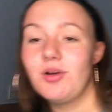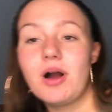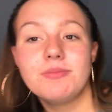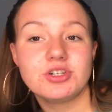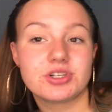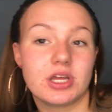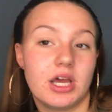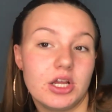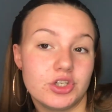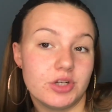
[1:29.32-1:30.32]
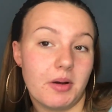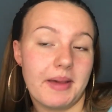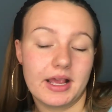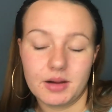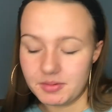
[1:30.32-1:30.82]
I'm just gonna do my
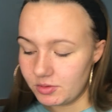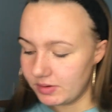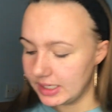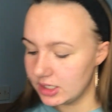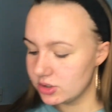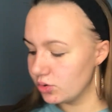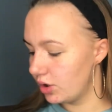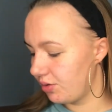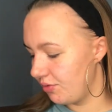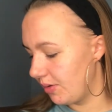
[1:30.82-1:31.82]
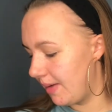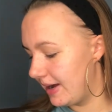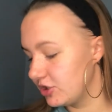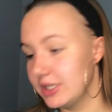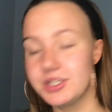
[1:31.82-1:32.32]
makeup. I'm not really gonna talk you through what I'm
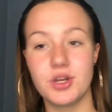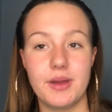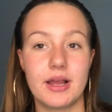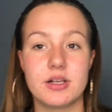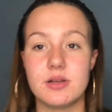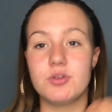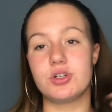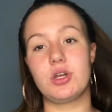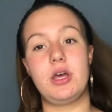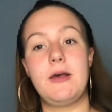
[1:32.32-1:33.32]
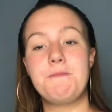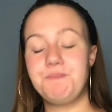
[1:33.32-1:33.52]
actually doing, because I'm just gonna